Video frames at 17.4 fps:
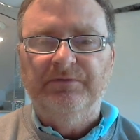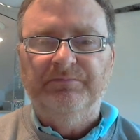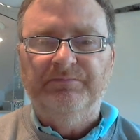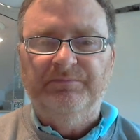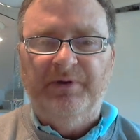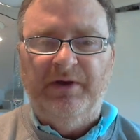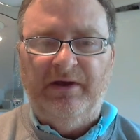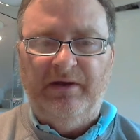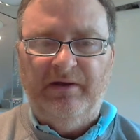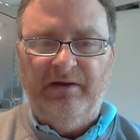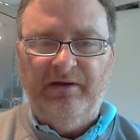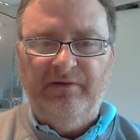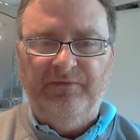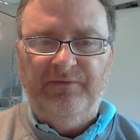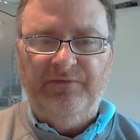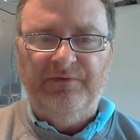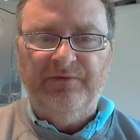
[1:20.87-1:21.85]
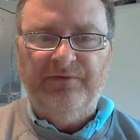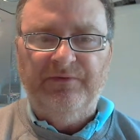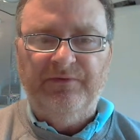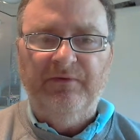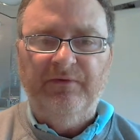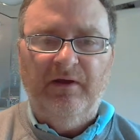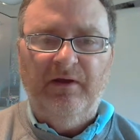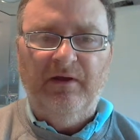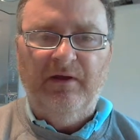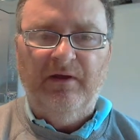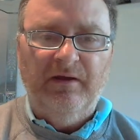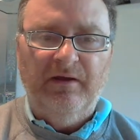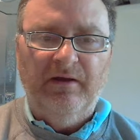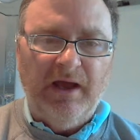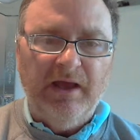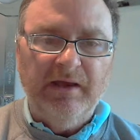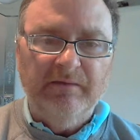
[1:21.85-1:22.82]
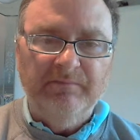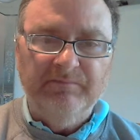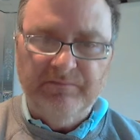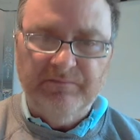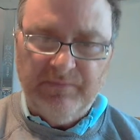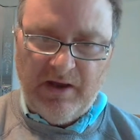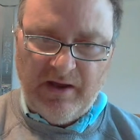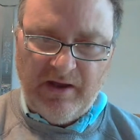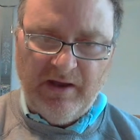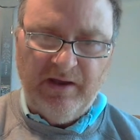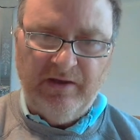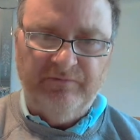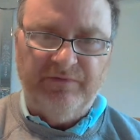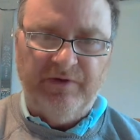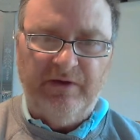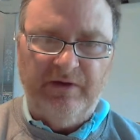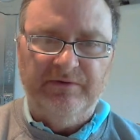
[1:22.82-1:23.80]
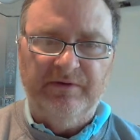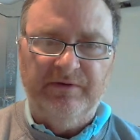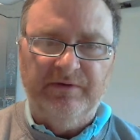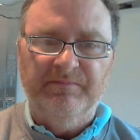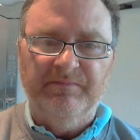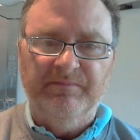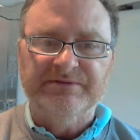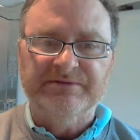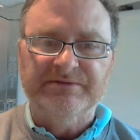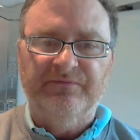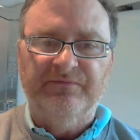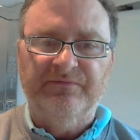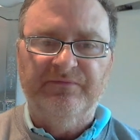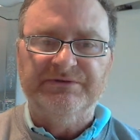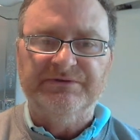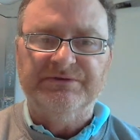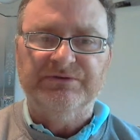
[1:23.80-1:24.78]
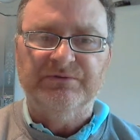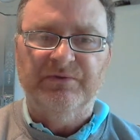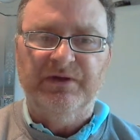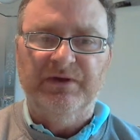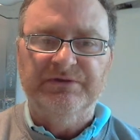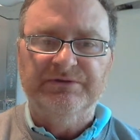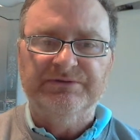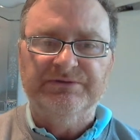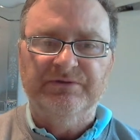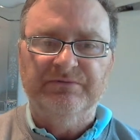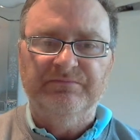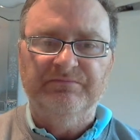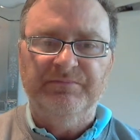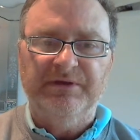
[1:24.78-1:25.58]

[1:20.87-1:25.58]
but I have found it myself in a situation,